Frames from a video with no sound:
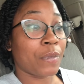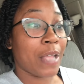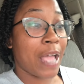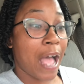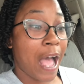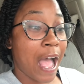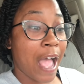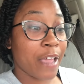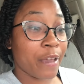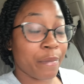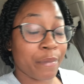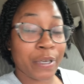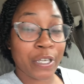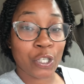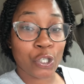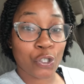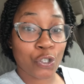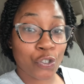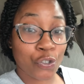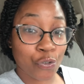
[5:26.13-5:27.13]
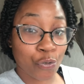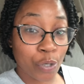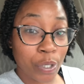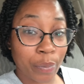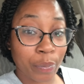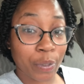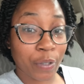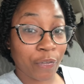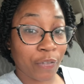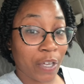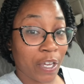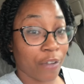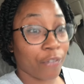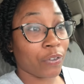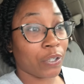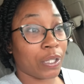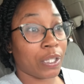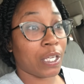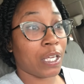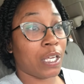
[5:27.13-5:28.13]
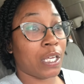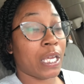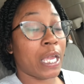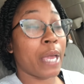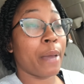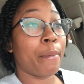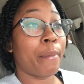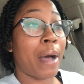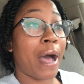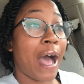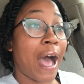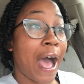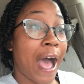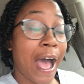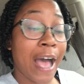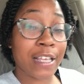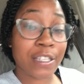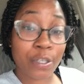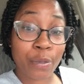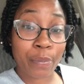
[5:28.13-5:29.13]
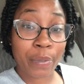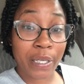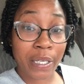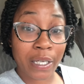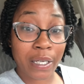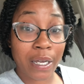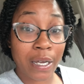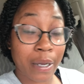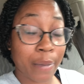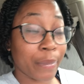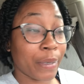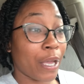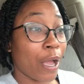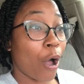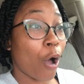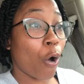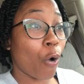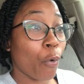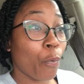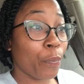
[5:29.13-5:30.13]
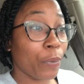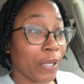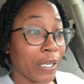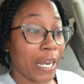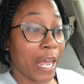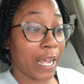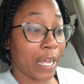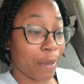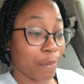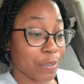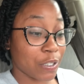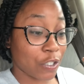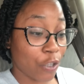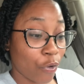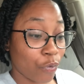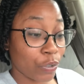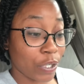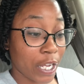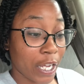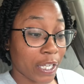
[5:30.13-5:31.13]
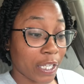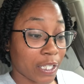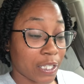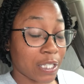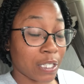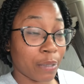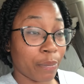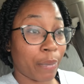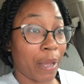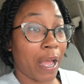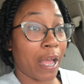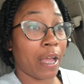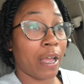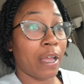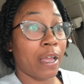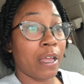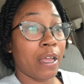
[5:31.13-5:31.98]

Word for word: I am being stripped of everything and my eyes are being coming open. Like I'm so naked to my